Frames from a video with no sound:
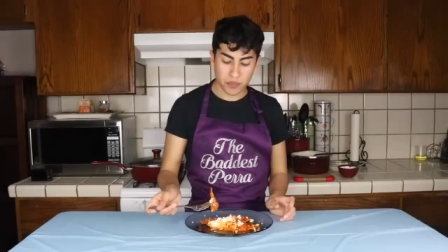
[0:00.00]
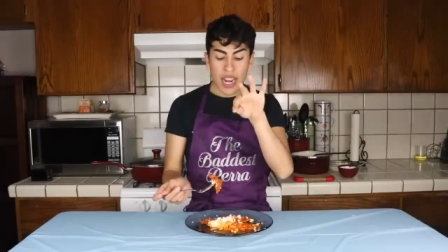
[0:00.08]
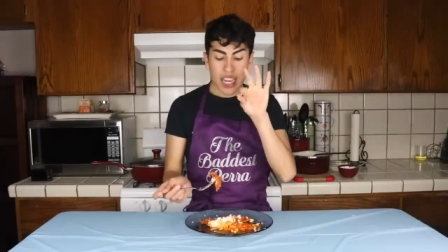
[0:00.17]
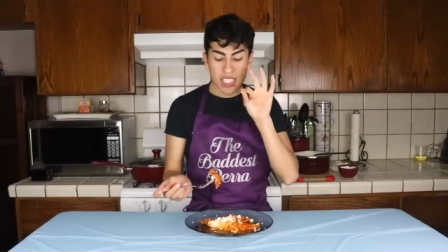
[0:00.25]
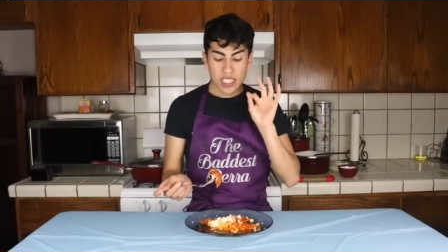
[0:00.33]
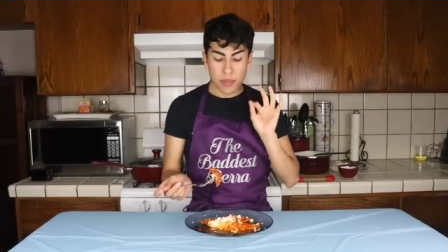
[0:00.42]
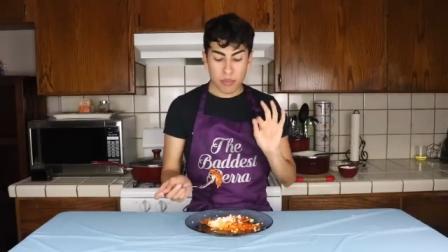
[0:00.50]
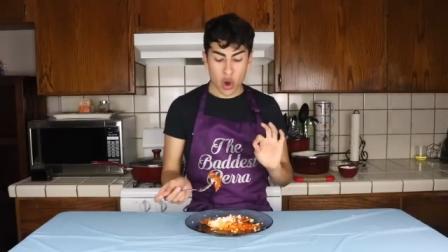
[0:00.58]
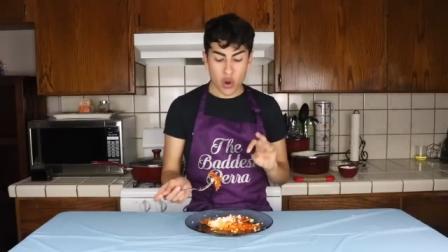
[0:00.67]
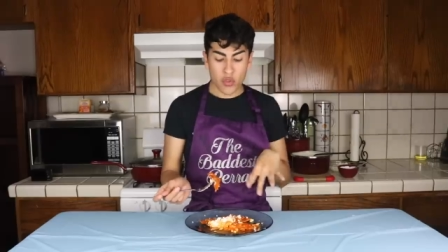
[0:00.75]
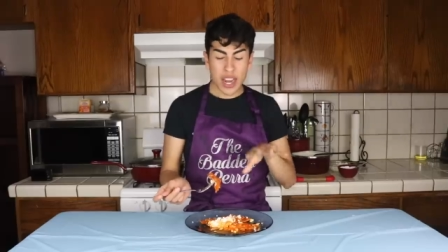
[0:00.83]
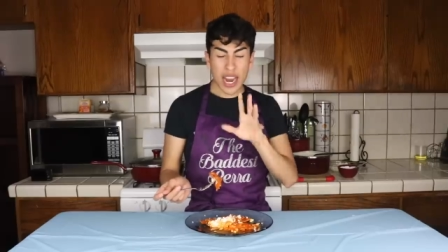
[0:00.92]
Like it's the
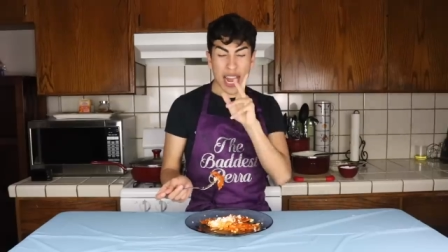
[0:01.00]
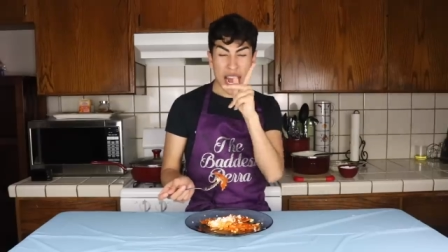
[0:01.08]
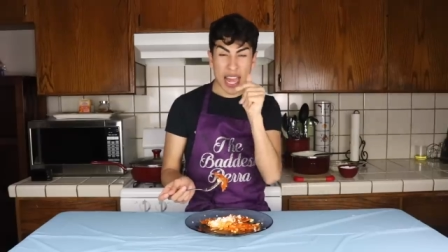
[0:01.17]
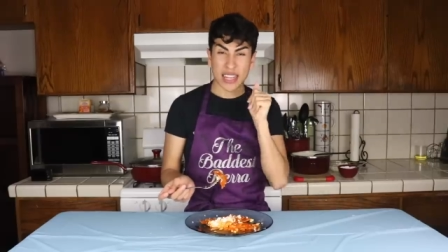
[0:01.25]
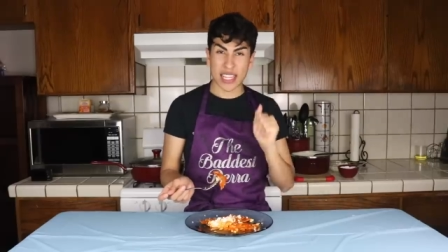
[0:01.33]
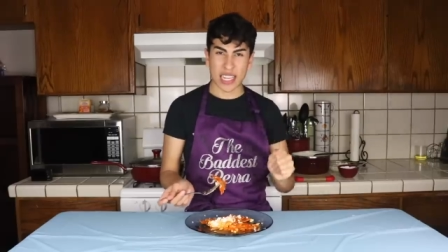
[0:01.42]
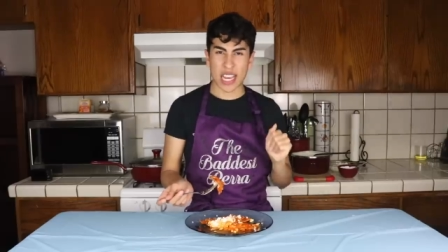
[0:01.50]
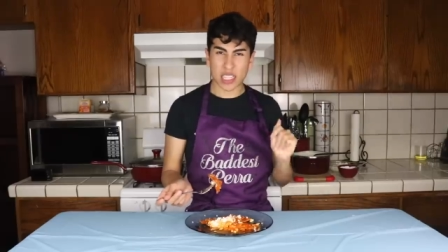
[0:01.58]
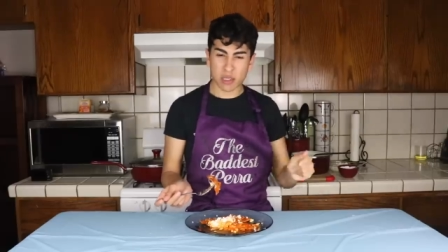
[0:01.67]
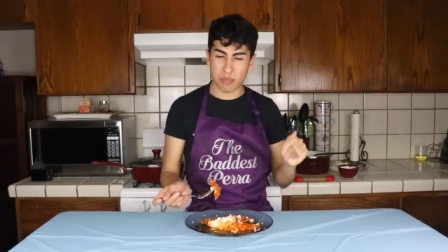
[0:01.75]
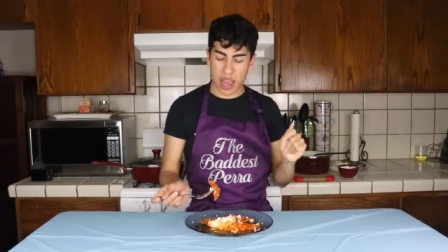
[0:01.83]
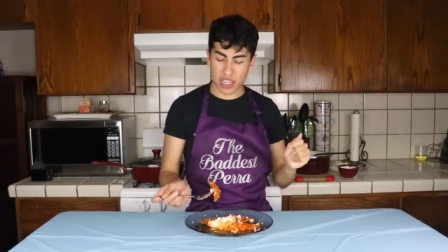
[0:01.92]
perfect Latina
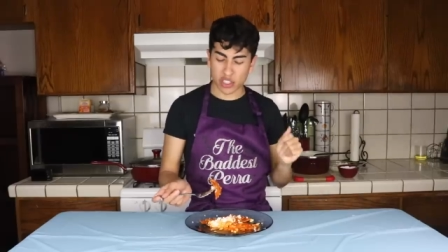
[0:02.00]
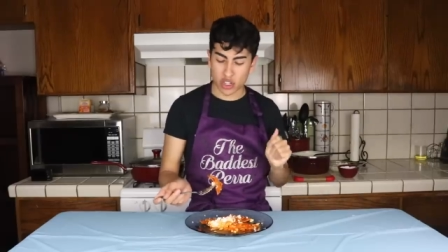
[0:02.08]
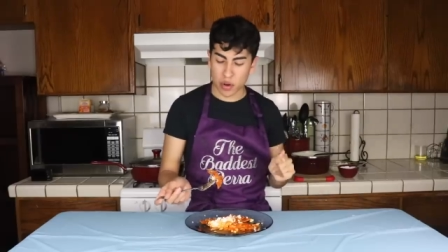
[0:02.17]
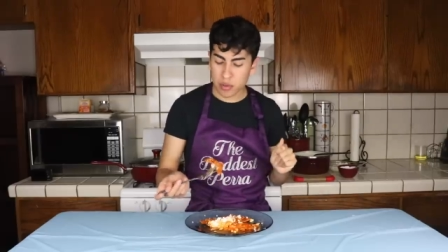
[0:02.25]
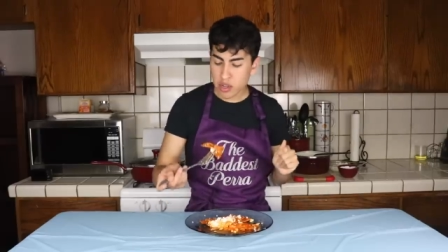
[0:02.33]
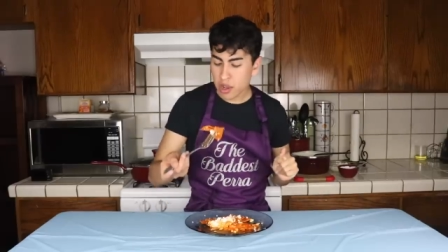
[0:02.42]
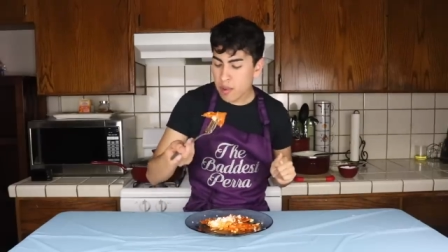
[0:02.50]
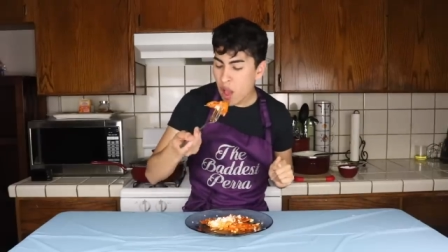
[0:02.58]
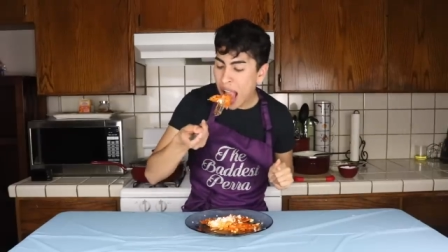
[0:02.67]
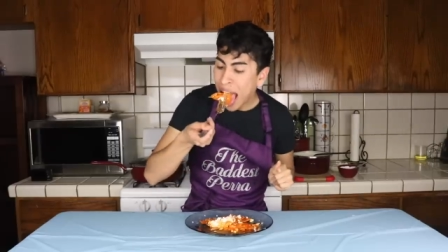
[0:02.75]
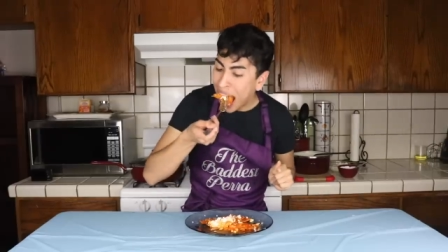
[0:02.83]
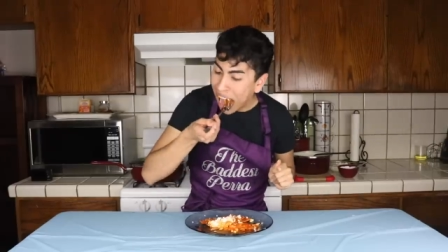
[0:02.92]
spice. You know what I'm talking about?